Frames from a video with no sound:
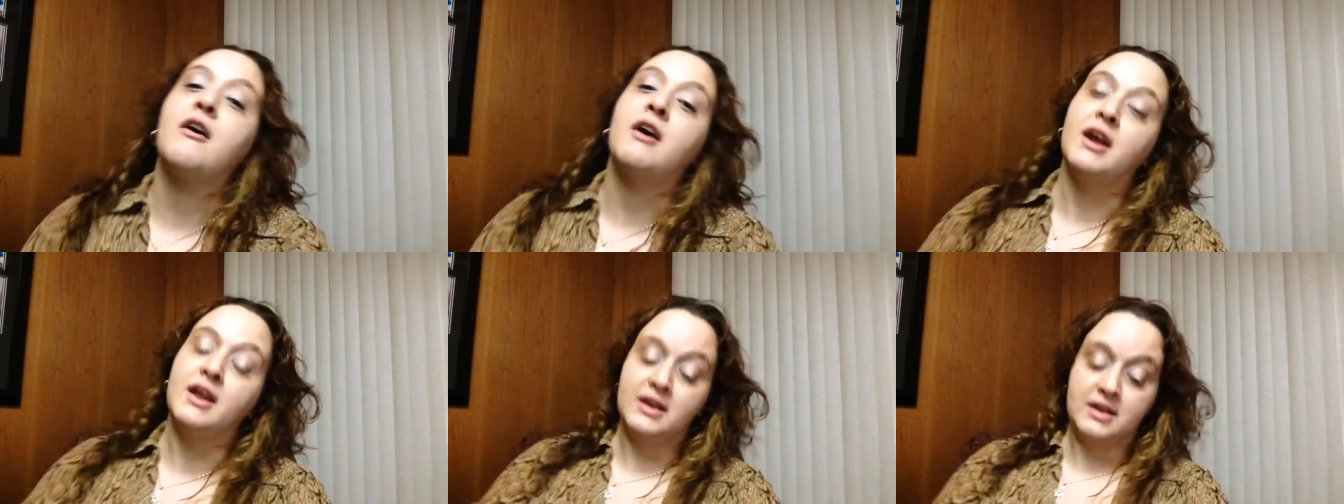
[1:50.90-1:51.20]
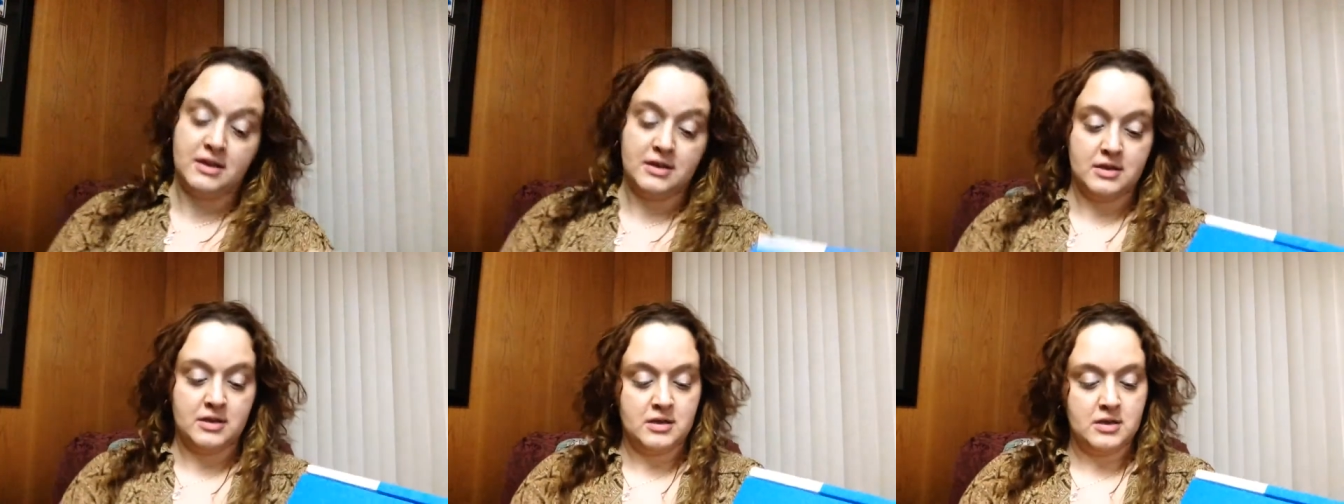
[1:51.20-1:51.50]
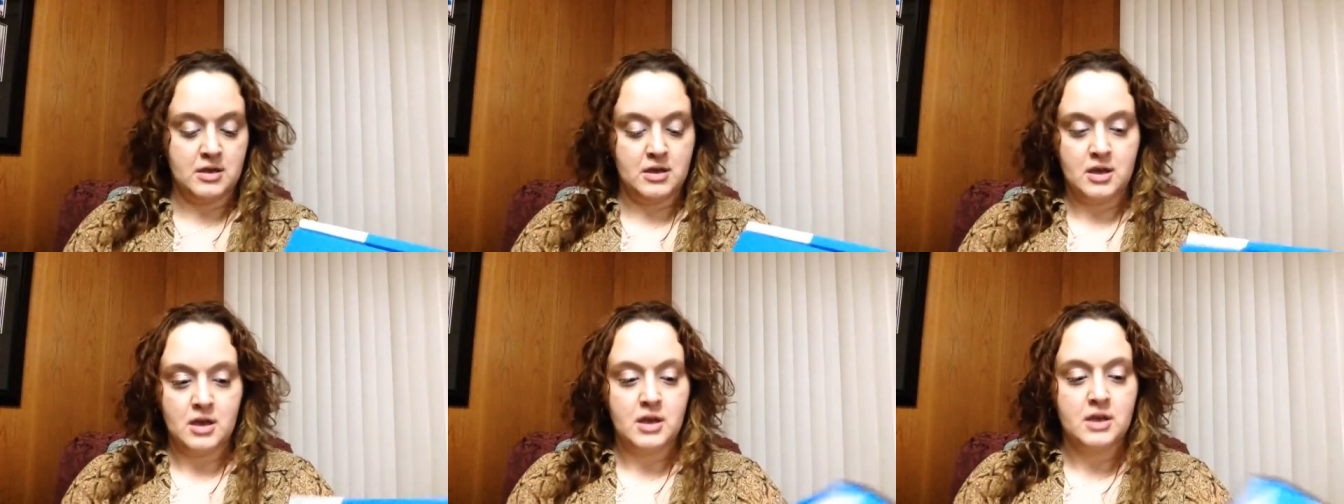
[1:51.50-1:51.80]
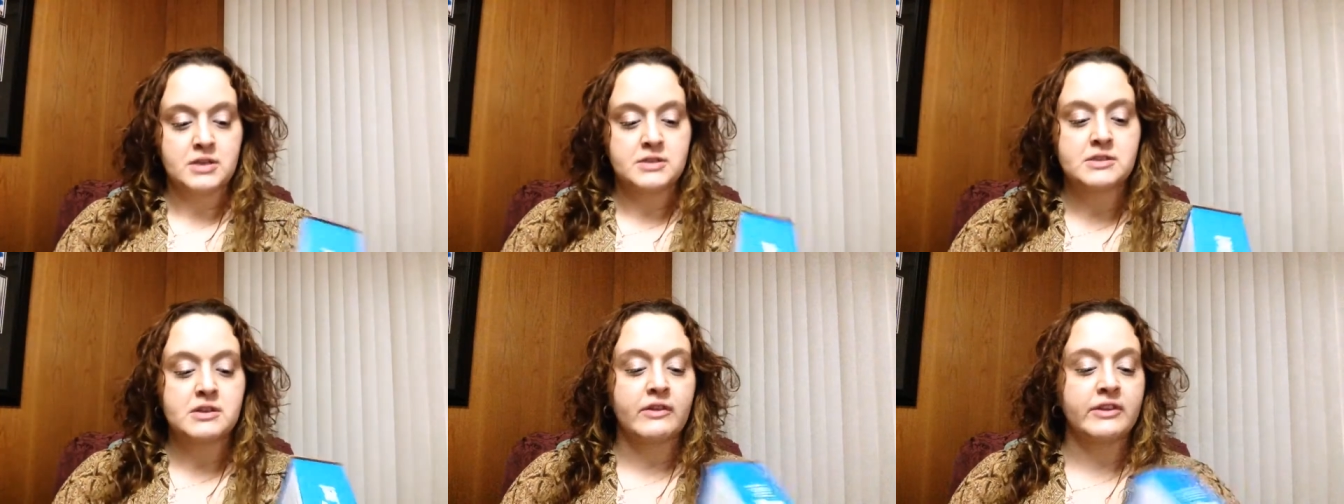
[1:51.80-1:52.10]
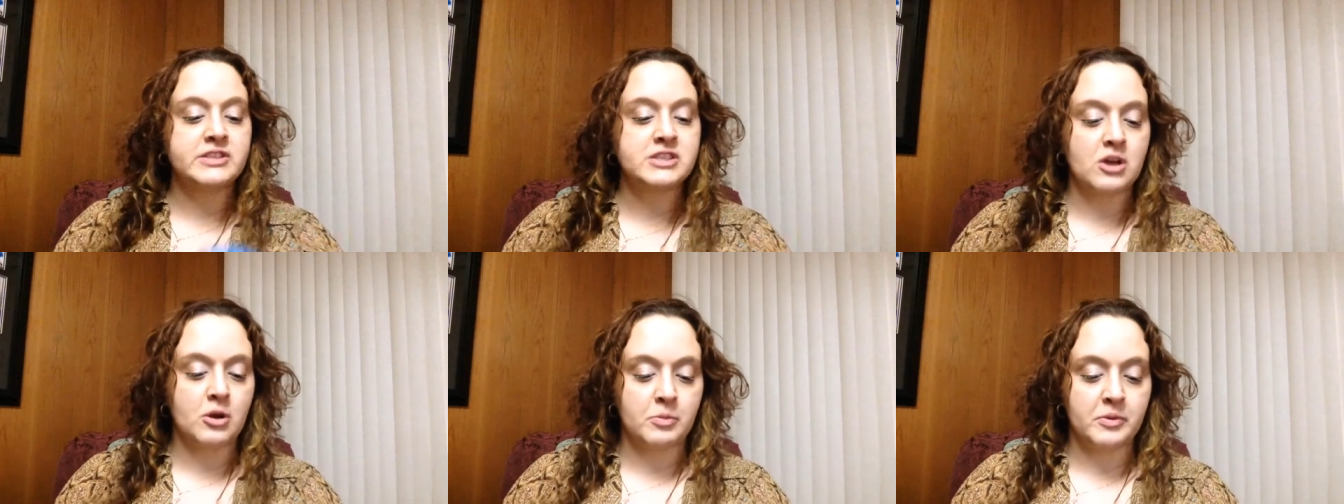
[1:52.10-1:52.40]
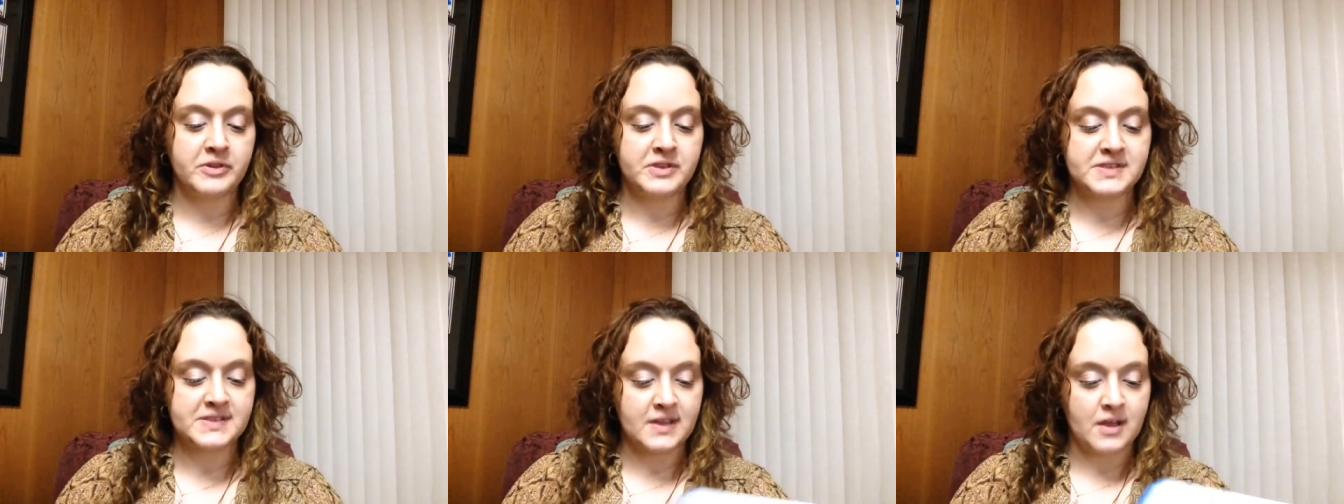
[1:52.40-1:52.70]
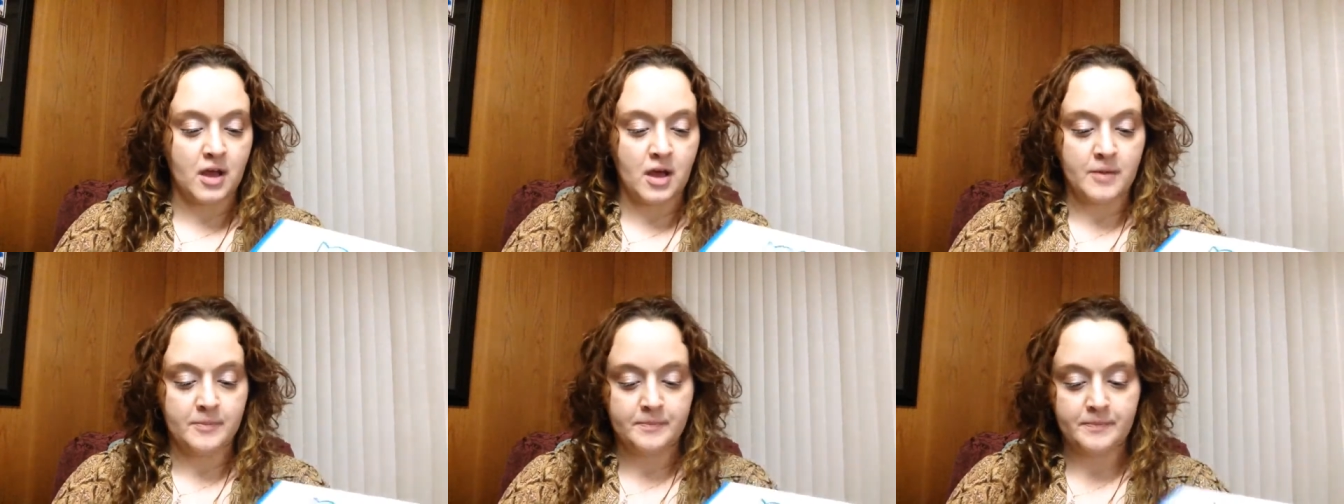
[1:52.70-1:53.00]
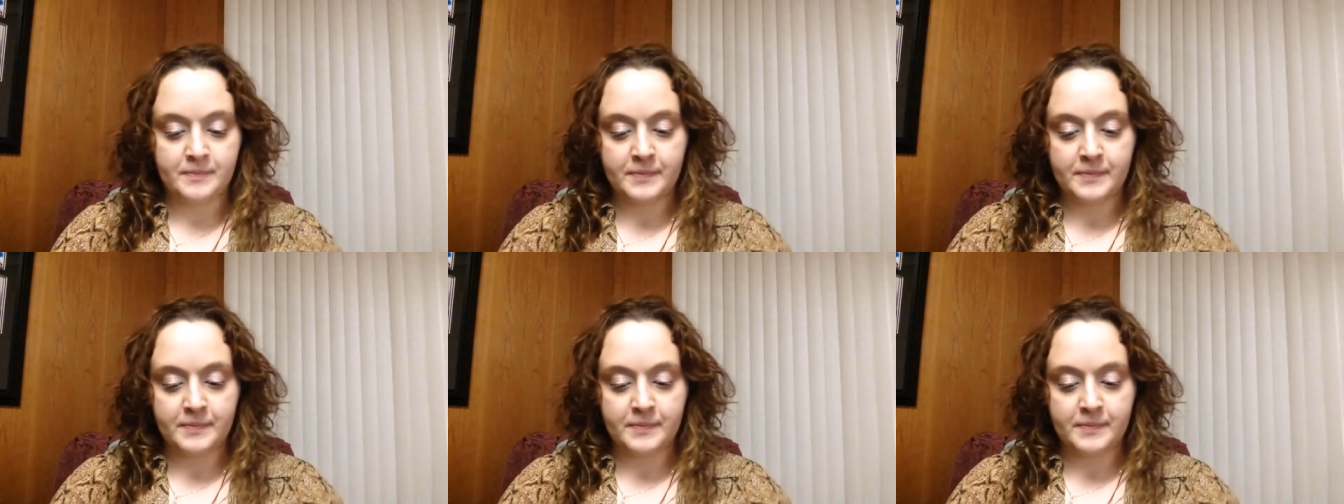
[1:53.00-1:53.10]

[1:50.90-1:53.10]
right, so let's open this thing up